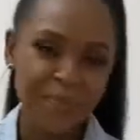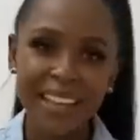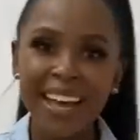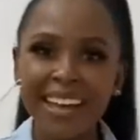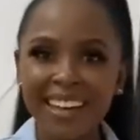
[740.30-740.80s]

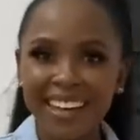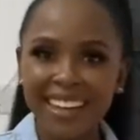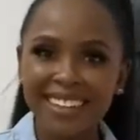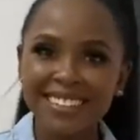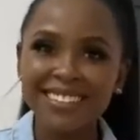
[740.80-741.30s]

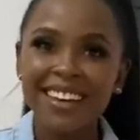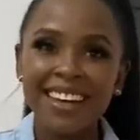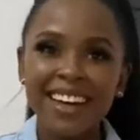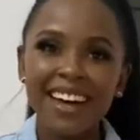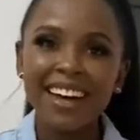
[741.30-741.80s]
Guys,
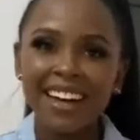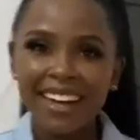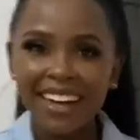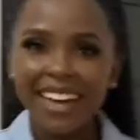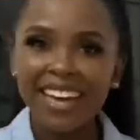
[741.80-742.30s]

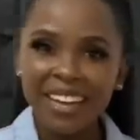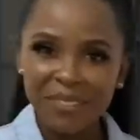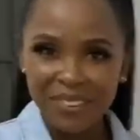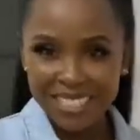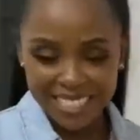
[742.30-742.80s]
I
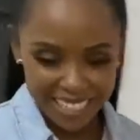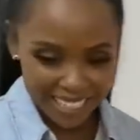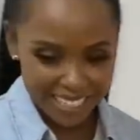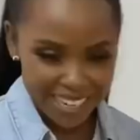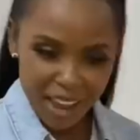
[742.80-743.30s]

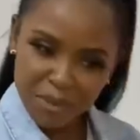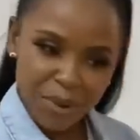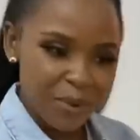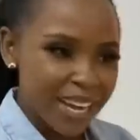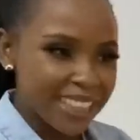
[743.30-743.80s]
appreciate
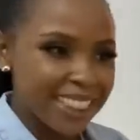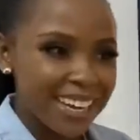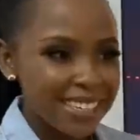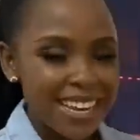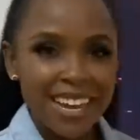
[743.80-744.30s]
everyone
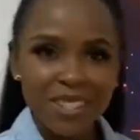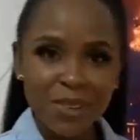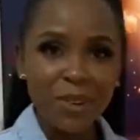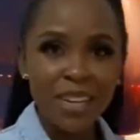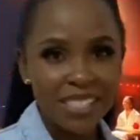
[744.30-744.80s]
that has
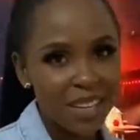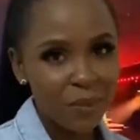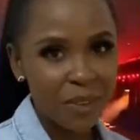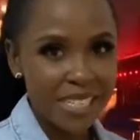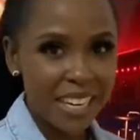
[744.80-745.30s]
always
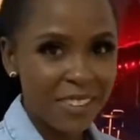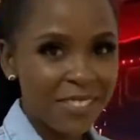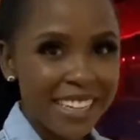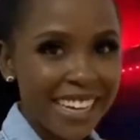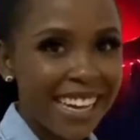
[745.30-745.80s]
supported
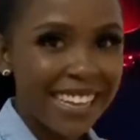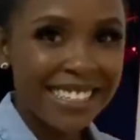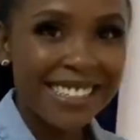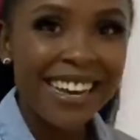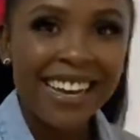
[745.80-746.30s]
me,
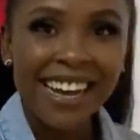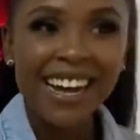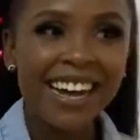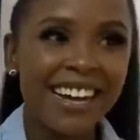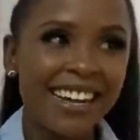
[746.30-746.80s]
guys.
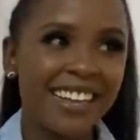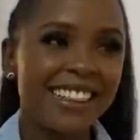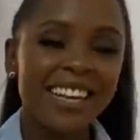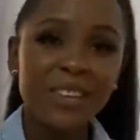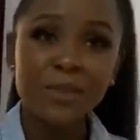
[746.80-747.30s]

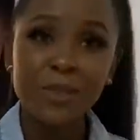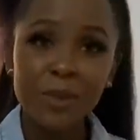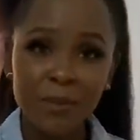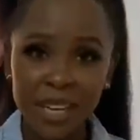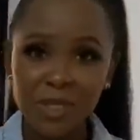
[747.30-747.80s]
Thank you so
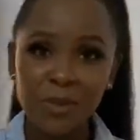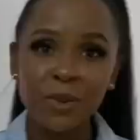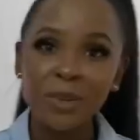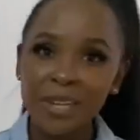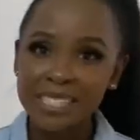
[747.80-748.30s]
much for
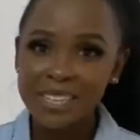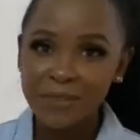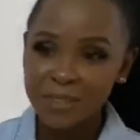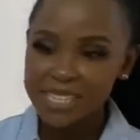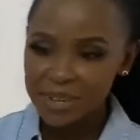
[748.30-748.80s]
always
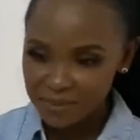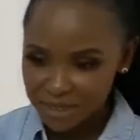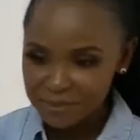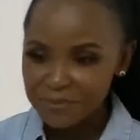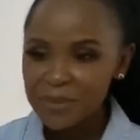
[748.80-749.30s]
supporting me,